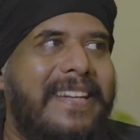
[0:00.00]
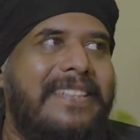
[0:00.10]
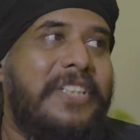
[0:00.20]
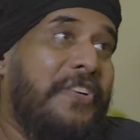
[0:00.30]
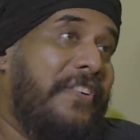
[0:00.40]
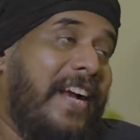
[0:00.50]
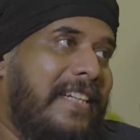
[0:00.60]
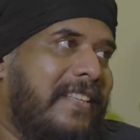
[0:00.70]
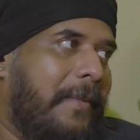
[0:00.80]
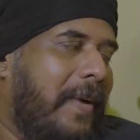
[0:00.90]
you're
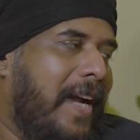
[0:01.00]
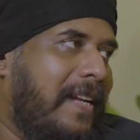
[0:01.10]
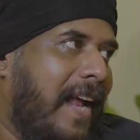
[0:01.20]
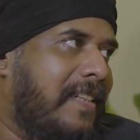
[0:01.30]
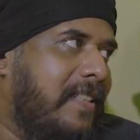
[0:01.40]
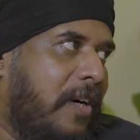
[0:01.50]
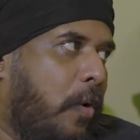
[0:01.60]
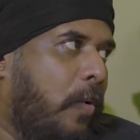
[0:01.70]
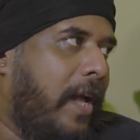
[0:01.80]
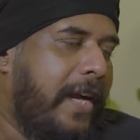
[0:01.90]
right, Tanmay. And the
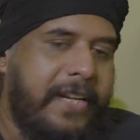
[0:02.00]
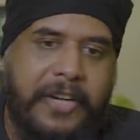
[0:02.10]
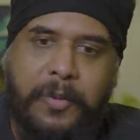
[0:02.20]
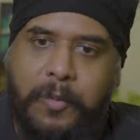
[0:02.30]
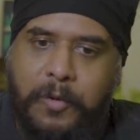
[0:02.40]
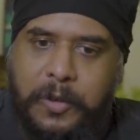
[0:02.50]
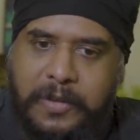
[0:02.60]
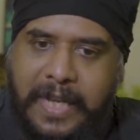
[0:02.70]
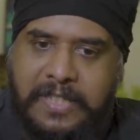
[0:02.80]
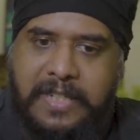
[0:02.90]
whole idea to move to
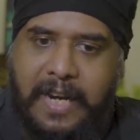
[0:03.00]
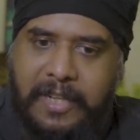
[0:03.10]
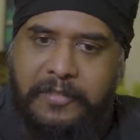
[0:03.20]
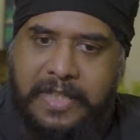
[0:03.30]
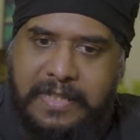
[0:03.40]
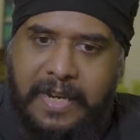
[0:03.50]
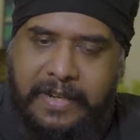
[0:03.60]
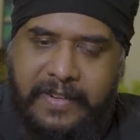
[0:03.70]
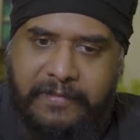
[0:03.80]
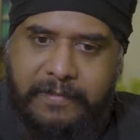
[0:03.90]
that style of design
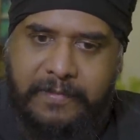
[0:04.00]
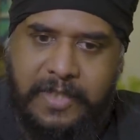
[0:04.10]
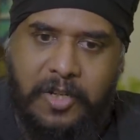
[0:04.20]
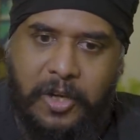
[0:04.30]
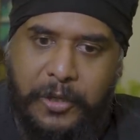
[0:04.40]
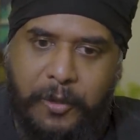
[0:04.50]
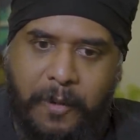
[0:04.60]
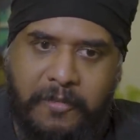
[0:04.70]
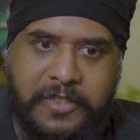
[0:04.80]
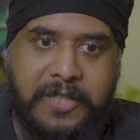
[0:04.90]
that's called
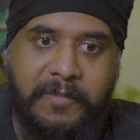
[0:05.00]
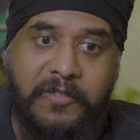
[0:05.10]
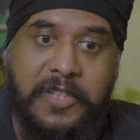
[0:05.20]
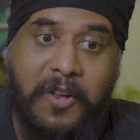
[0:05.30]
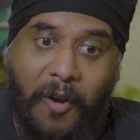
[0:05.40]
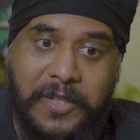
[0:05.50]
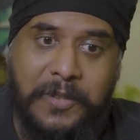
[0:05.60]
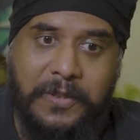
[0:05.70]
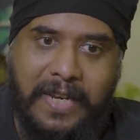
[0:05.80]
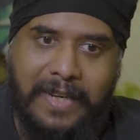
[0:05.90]
Neomorphism was
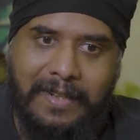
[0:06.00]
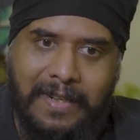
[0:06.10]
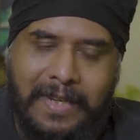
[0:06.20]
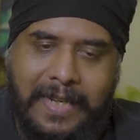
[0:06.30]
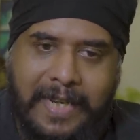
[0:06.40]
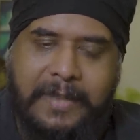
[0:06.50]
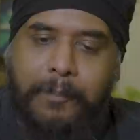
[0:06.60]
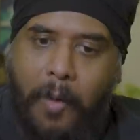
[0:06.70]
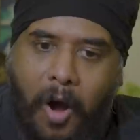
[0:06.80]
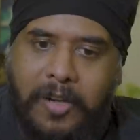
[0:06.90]
also that it
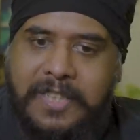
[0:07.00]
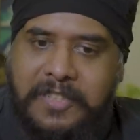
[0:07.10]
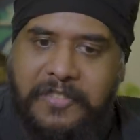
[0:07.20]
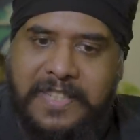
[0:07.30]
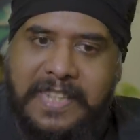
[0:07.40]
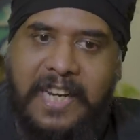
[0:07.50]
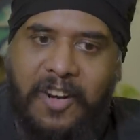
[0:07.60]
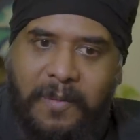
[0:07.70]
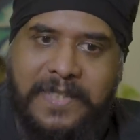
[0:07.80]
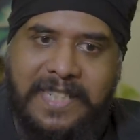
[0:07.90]
mocks physical
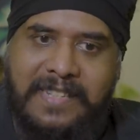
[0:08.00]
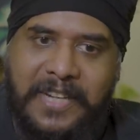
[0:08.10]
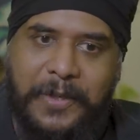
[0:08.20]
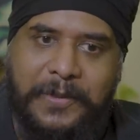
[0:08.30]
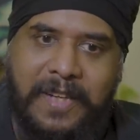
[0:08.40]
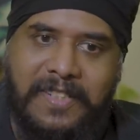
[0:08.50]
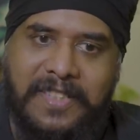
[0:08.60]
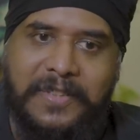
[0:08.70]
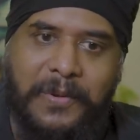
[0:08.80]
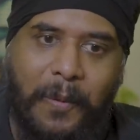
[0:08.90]
objects that you touch
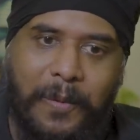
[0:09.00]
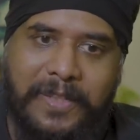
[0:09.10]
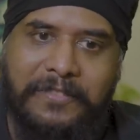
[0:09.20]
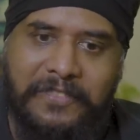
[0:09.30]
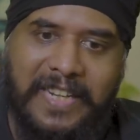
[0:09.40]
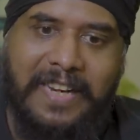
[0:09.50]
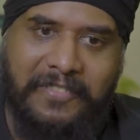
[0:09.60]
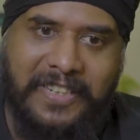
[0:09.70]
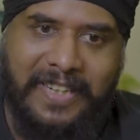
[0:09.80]
and hold and feel every